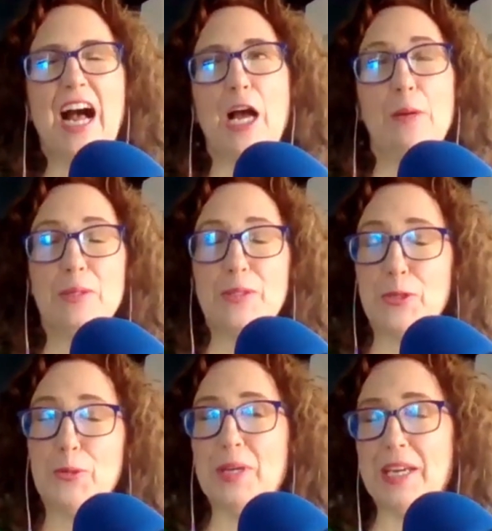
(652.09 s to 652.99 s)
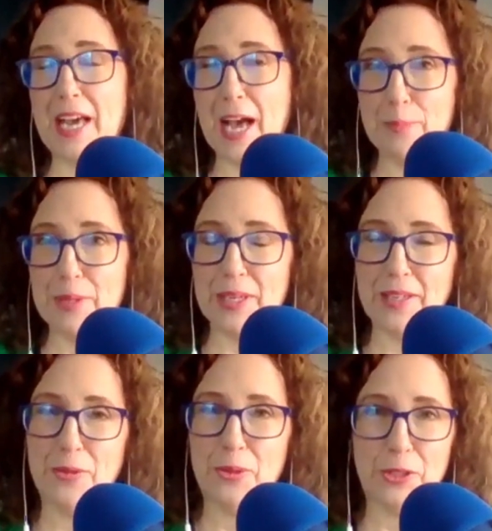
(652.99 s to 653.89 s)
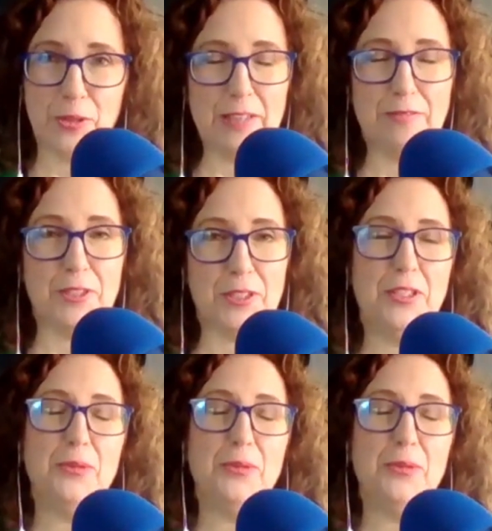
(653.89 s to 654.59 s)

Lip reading: I'm assuming happy or grateful